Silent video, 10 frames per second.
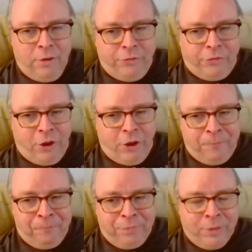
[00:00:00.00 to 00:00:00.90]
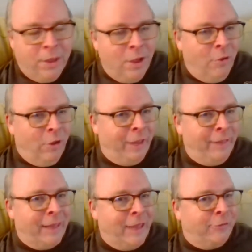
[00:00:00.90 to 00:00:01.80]
So, well, I
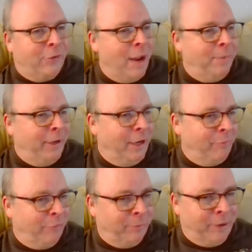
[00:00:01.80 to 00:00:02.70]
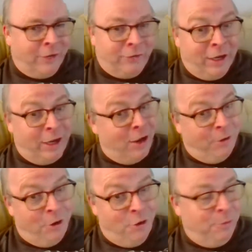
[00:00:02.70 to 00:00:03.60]
think that's wrapping it up for me because I got
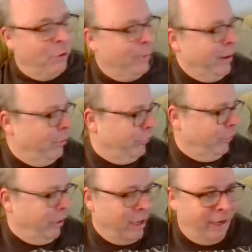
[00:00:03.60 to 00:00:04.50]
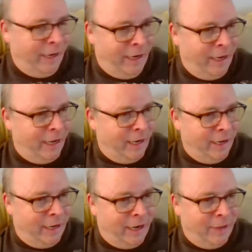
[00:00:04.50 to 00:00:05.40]
to go blow my nose again.
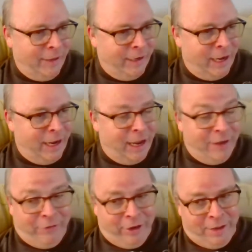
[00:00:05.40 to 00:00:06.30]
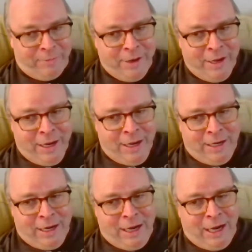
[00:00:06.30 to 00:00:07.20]
And I think I have him
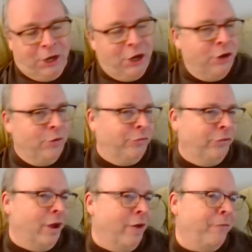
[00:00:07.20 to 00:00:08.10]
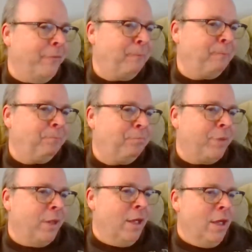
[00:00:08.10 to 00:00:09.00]
needing to do stuff.
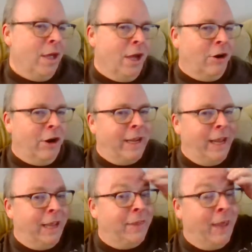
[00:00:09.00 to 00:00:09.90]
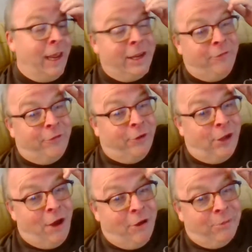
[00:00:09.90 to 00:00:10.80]
All right, gang. Thank you for
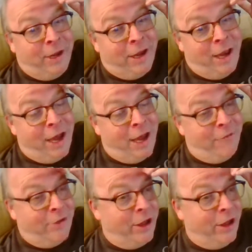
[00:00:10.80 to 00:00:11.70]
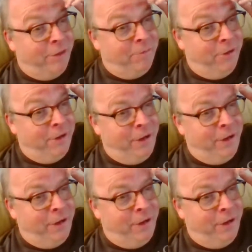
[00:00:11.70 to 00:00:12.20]
allowing me to have, kind